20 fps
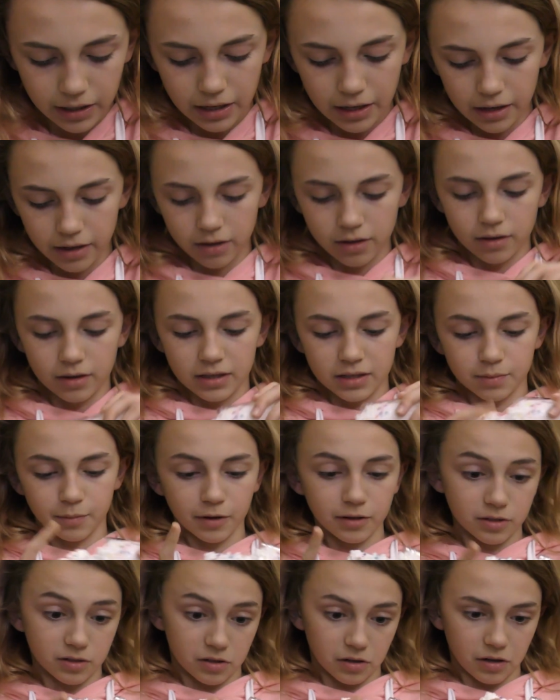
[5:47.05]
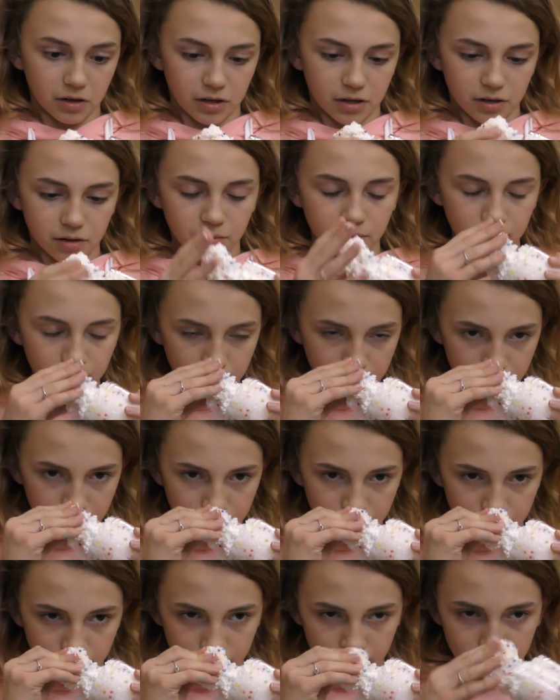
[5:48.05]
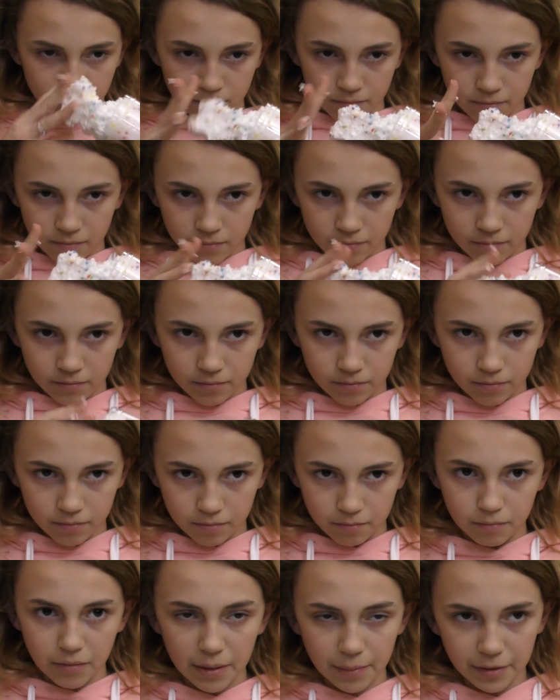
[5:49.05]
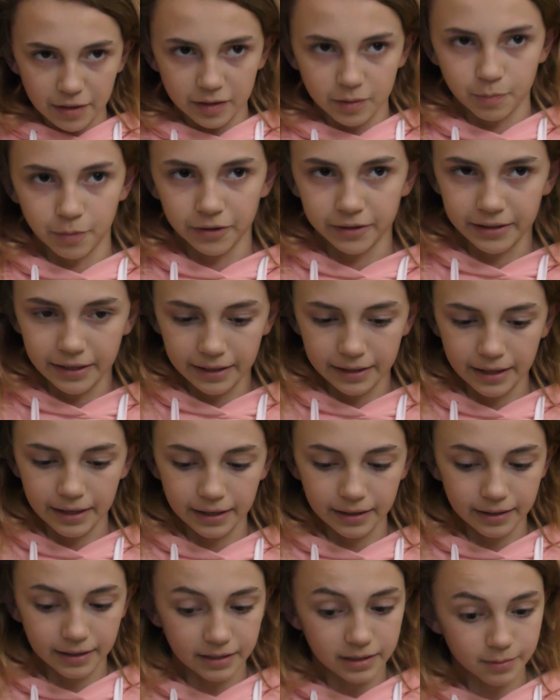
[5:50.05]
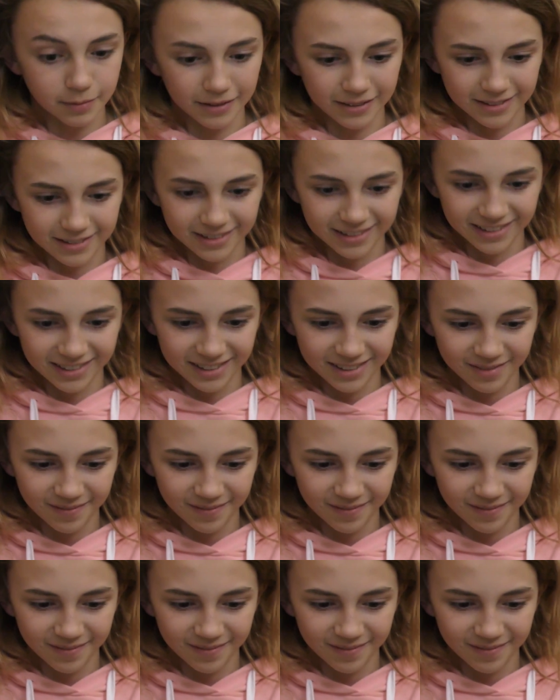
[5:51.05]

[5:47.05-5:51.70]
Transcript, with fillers: cake. It smells good. Maybe it's birthday cake. It smells good.